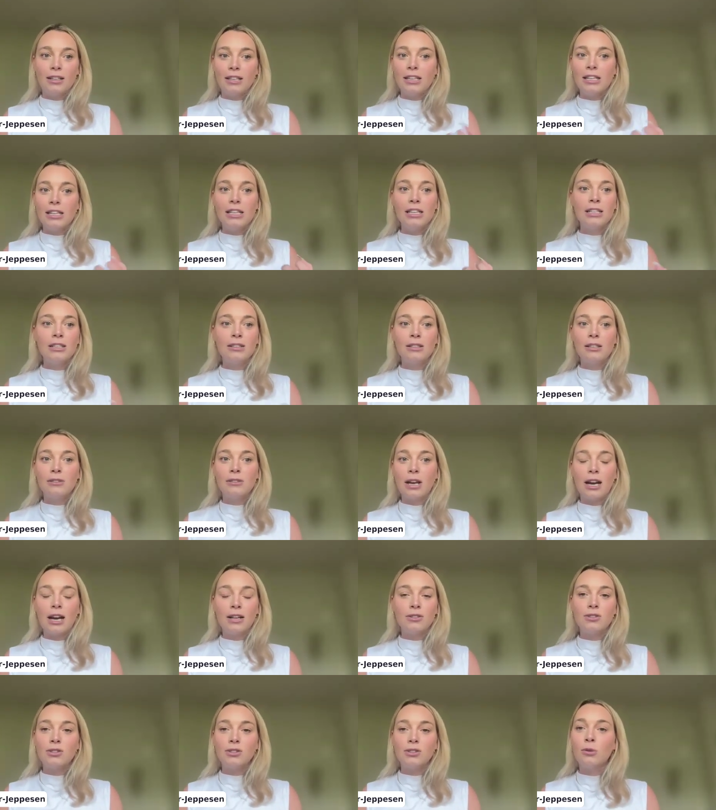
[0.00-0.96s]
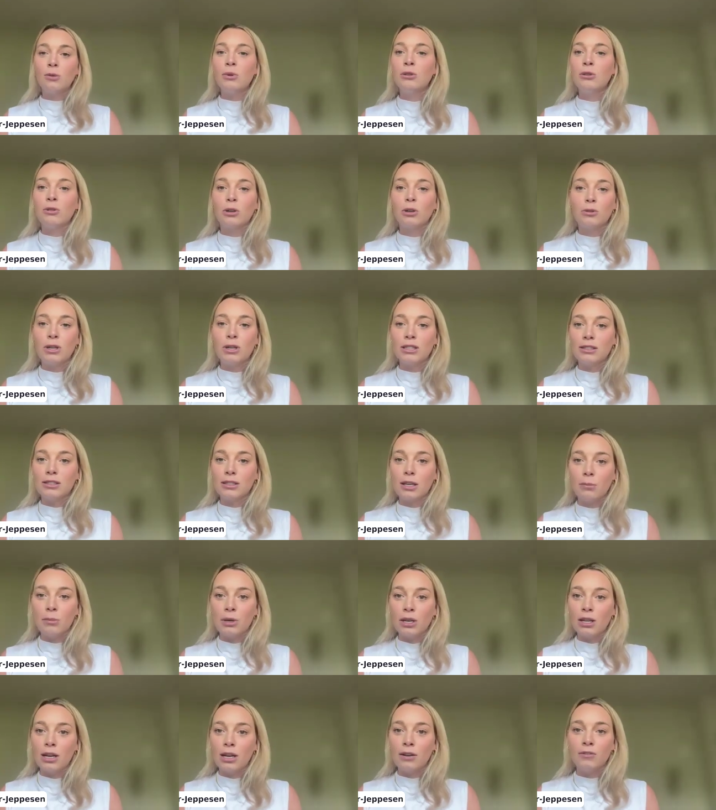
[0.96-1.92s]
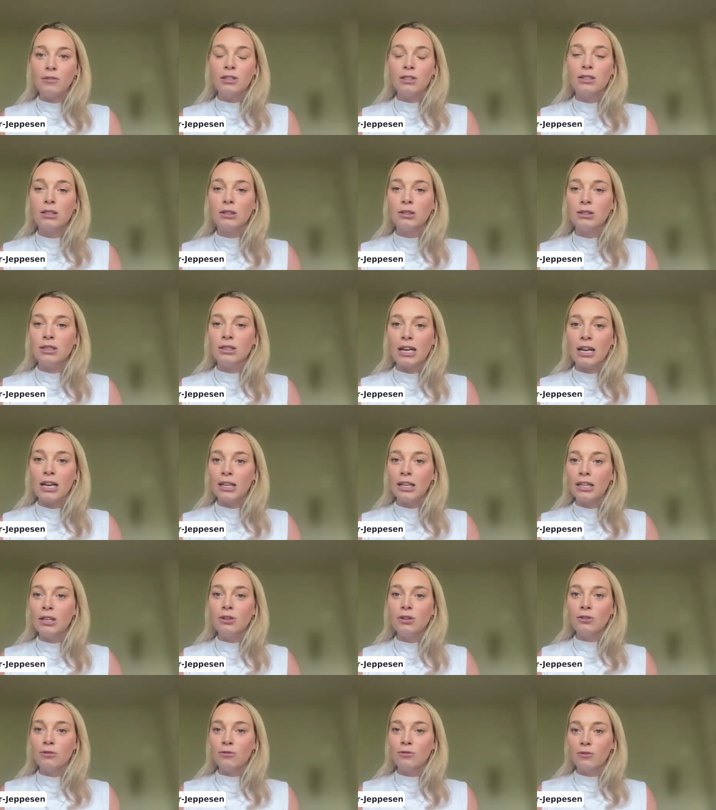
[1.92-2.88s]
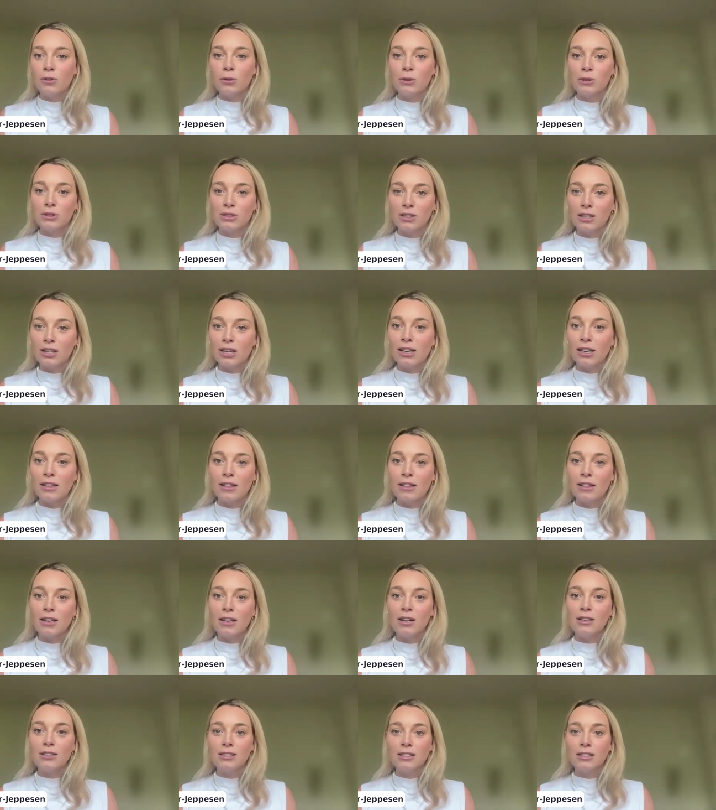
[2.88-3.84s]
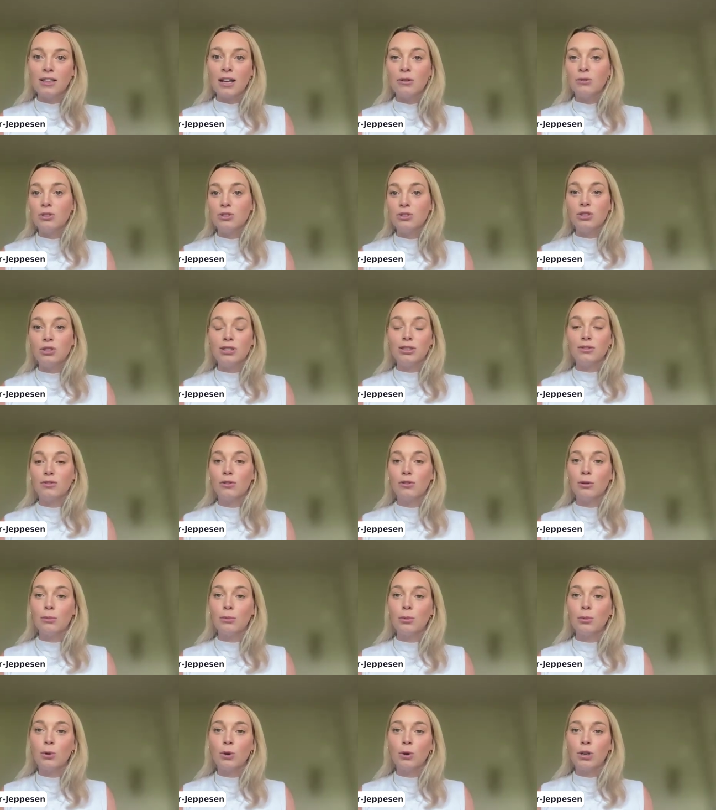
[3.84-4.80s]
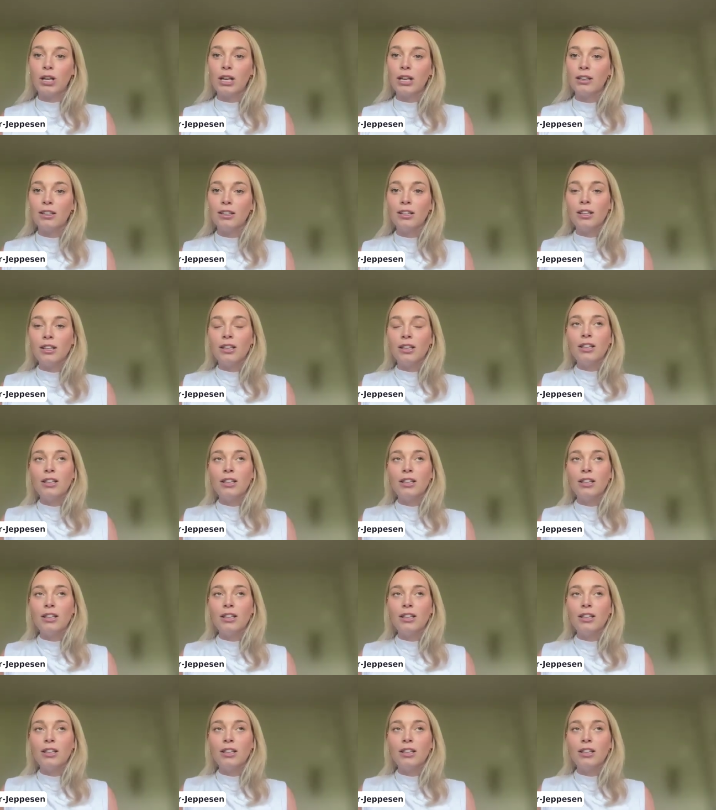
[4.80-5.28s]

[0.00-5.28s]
He had so many requests coming in every single day. He couldn't focus on anything else. And that was just for reporting.